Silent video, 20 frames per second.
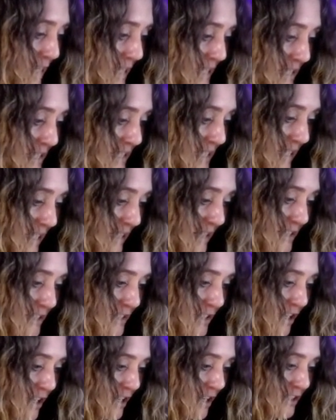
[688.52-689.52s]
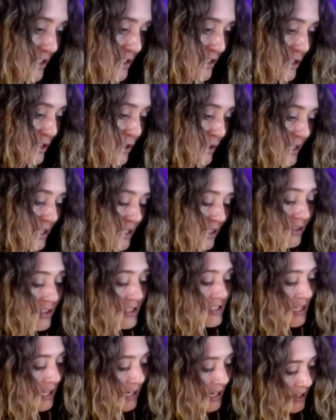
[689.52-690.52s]
see in this card too. It
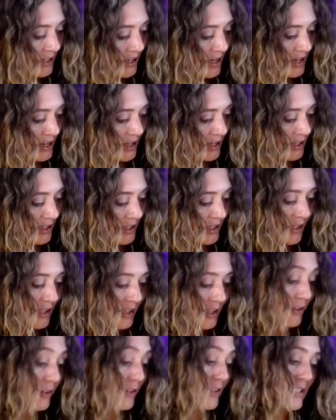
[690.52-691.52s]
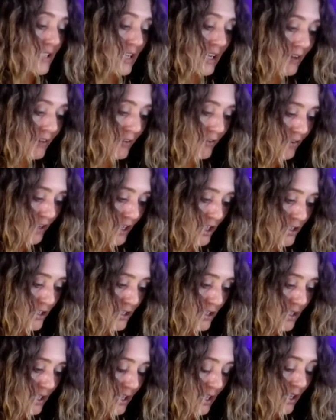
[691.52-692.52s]
looks like an eye, it looks like a
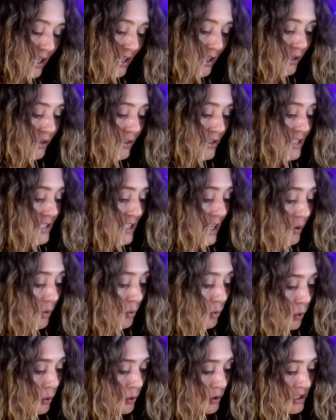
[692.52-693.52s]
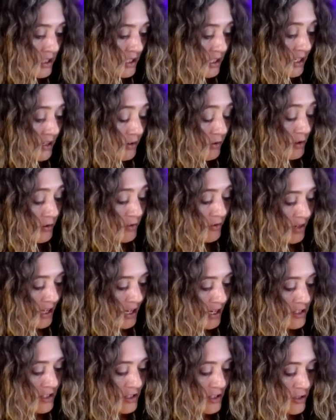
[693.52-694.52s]
fish, it looks like water, and a
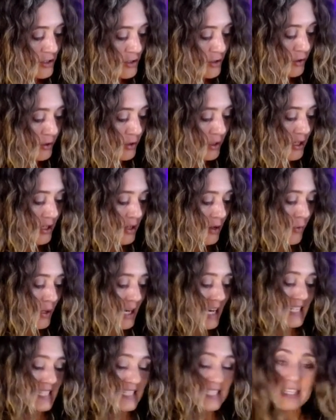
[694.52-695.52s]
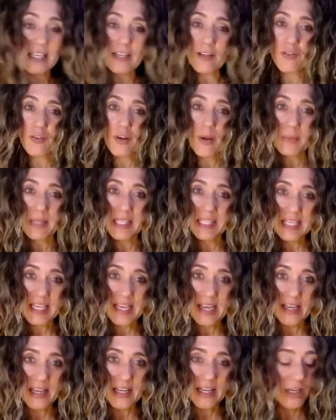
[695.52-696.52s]
reflection too. When I see it from
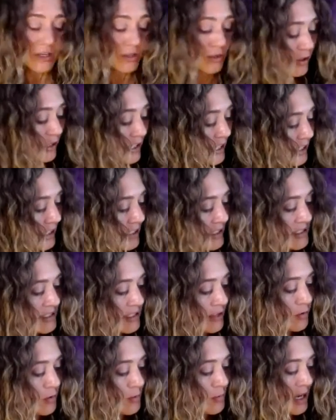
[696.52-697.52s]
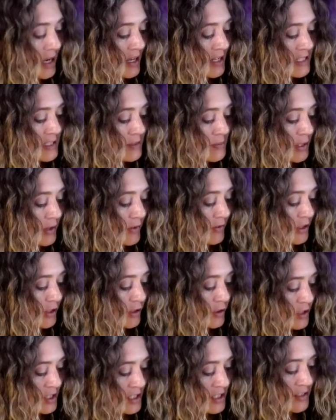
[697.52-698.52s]
here and I look at it, it reminds me of the
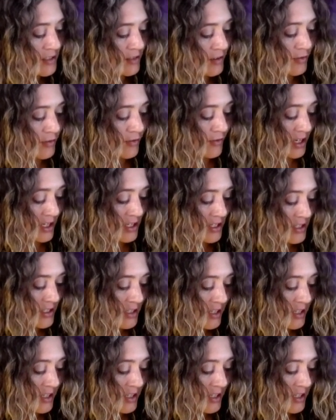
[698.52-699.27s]
Christian fish.